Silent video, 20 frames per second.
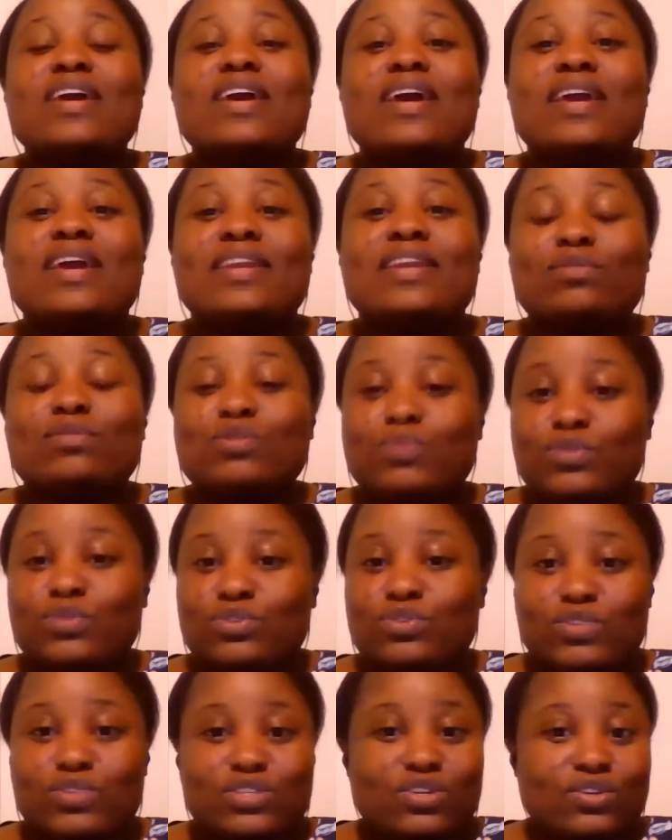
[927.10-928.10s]
and I was
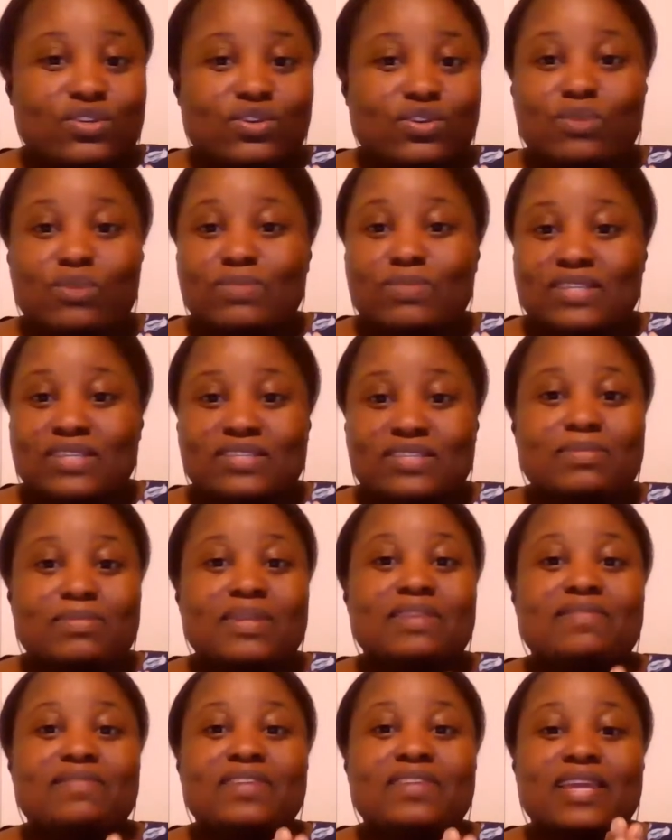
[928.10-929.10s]
supposed to return home that same
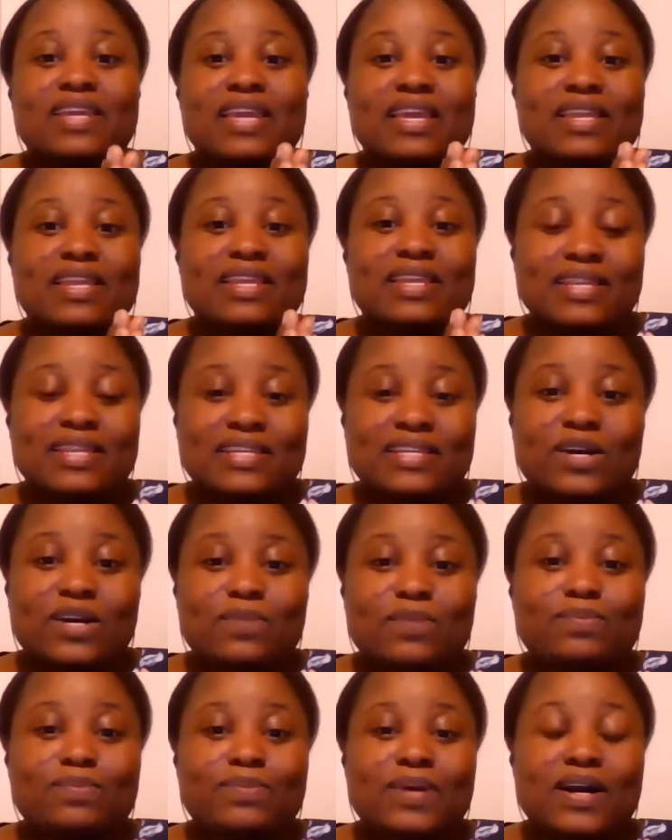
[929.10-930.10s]
evening, and ended
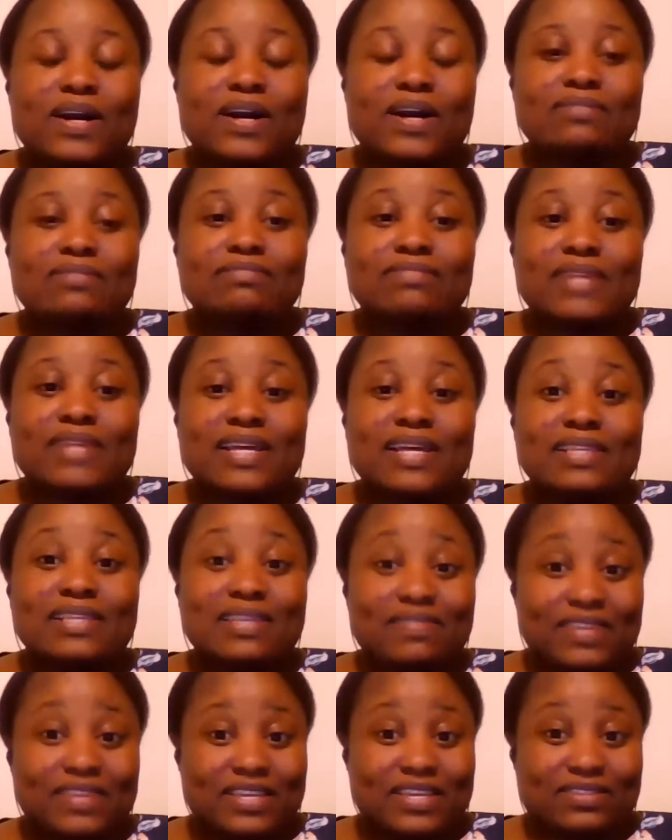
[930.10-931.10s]
up not
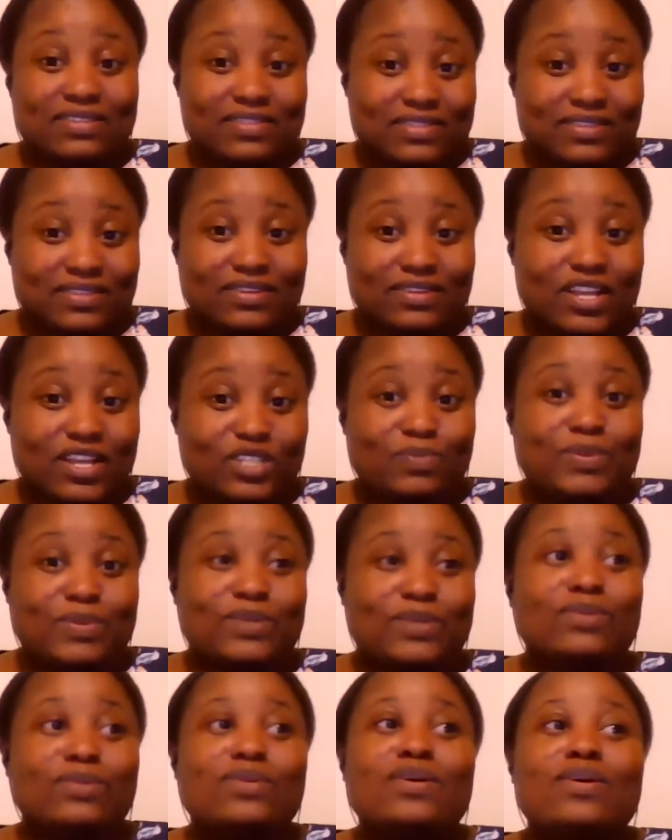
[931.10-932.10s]
leaving the
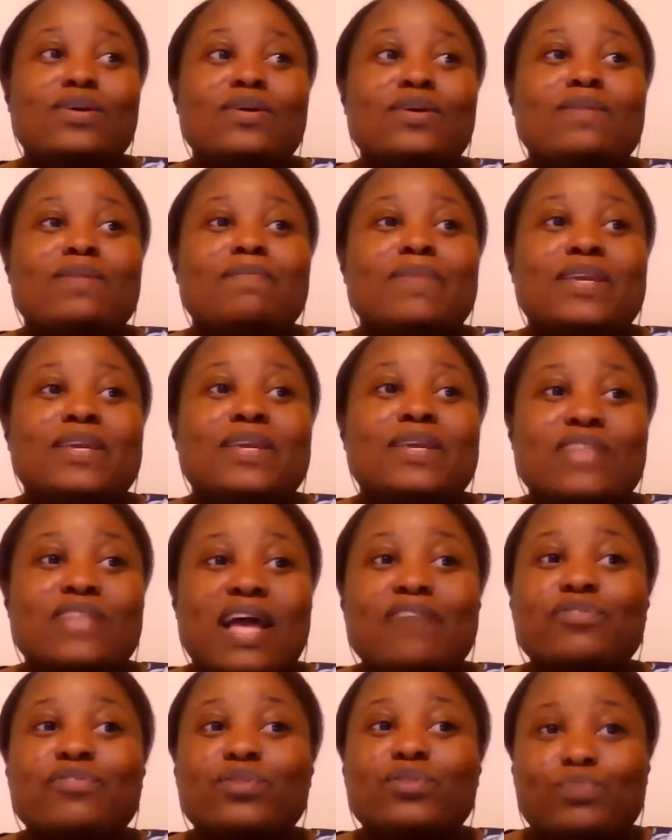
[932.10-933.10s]
hospital because
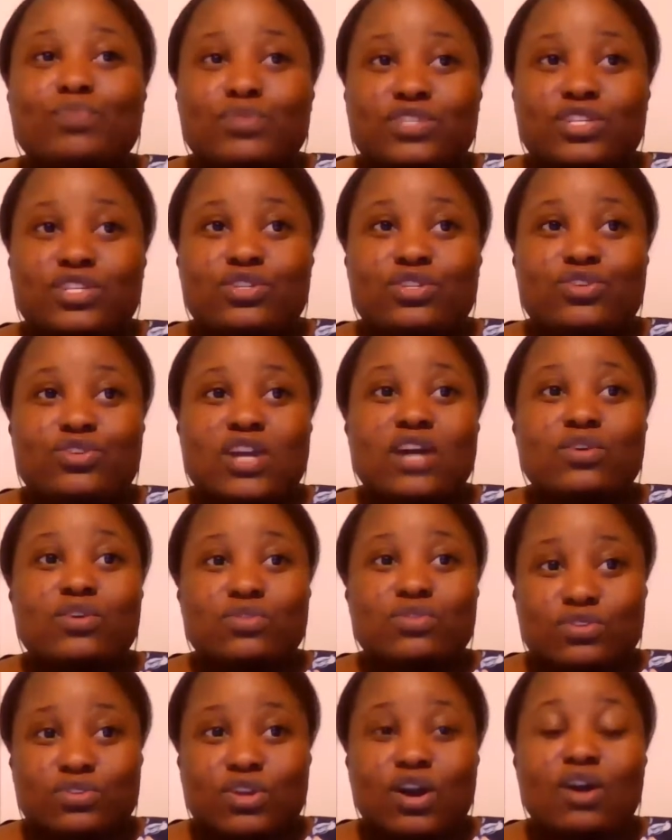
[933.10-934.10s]
after the procedure I
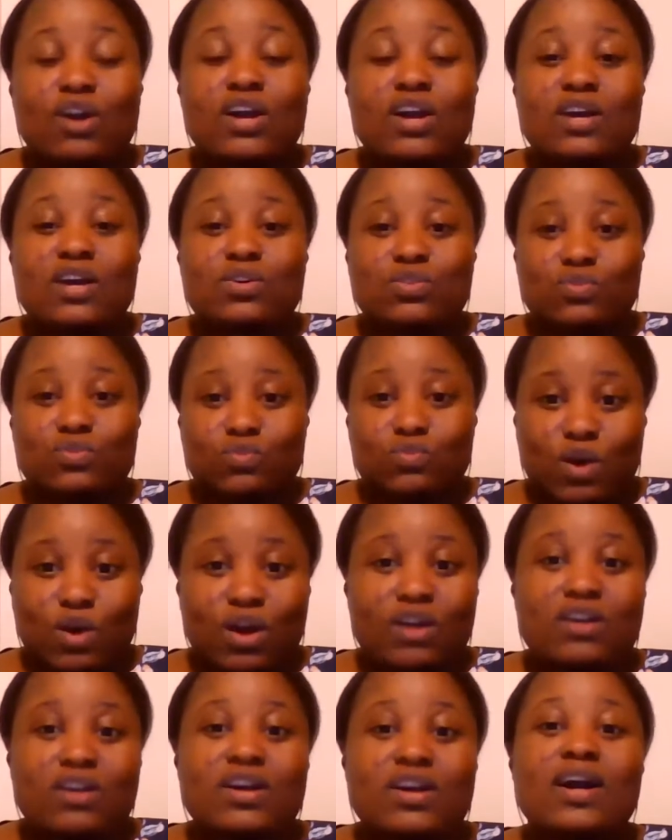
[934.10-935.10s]
couldn't talk, I couldn't
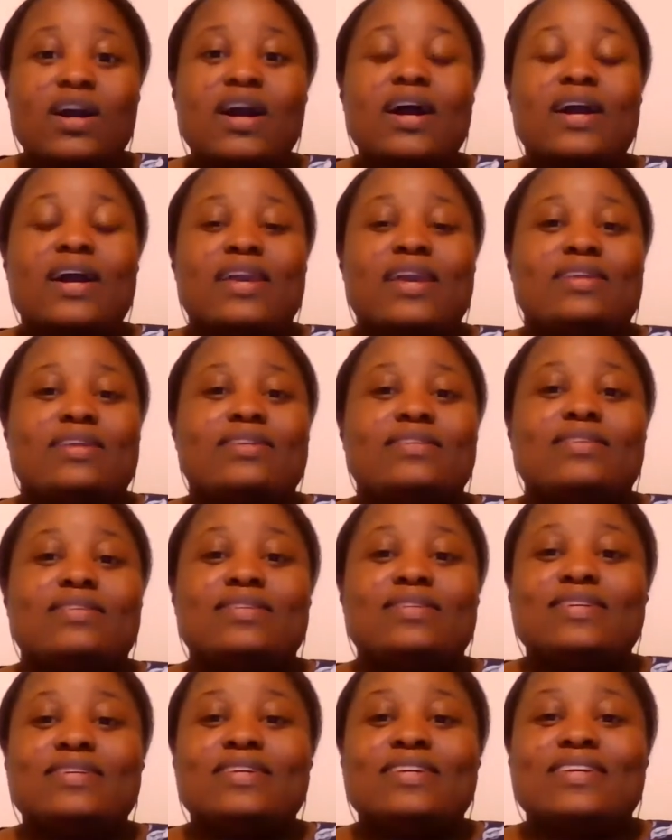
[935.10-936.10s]
walk.
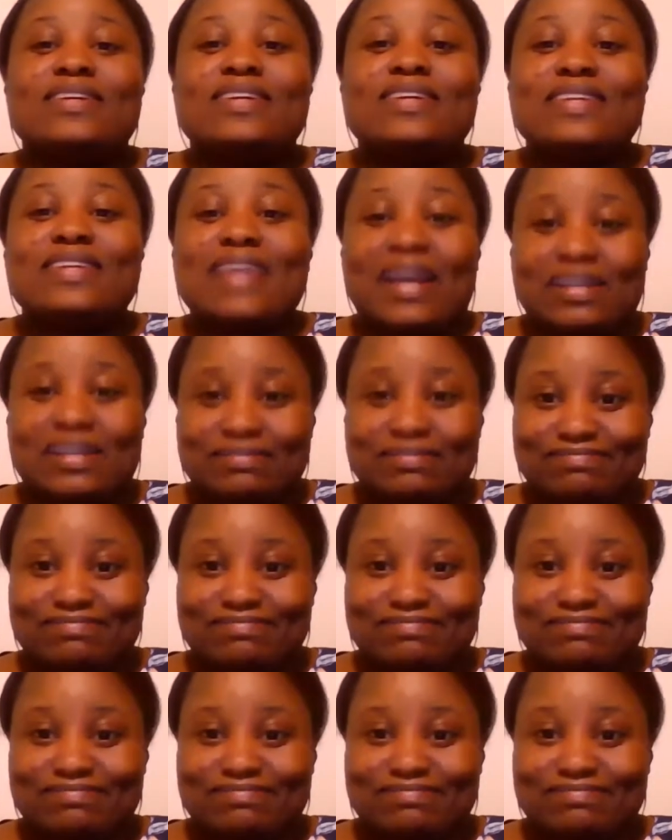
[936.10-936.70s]
Yeah,